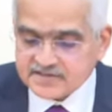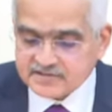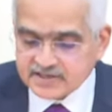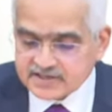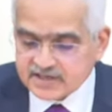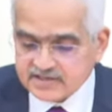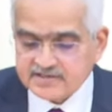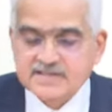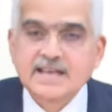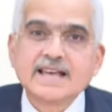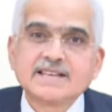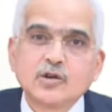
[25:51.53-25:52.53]

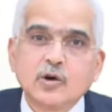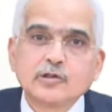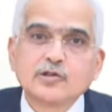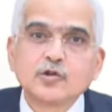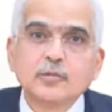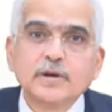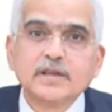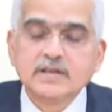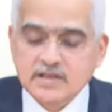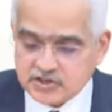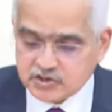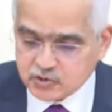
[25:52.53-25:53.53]
returns has also
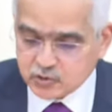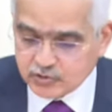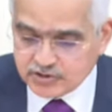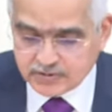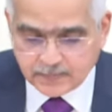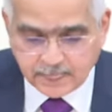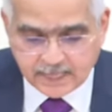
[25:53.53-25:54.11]
been issued.